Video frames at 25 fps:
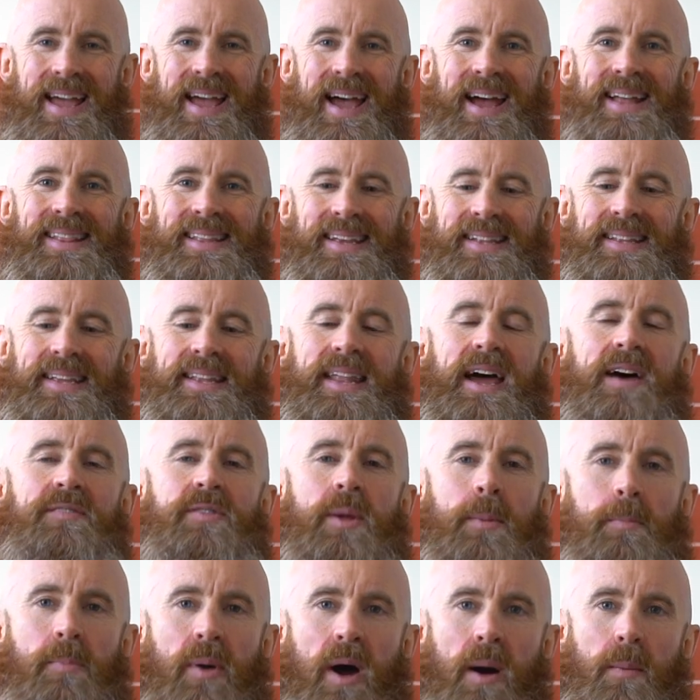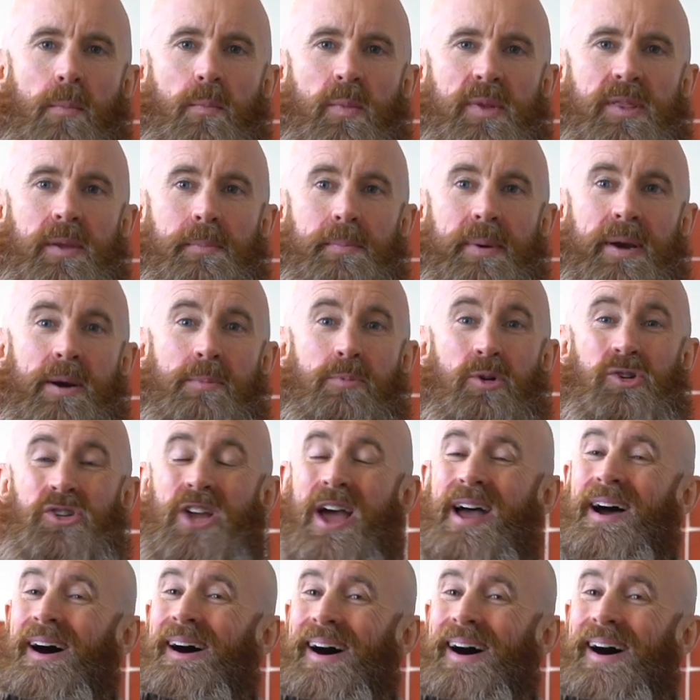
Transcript: and they did have that problem with the beard brush.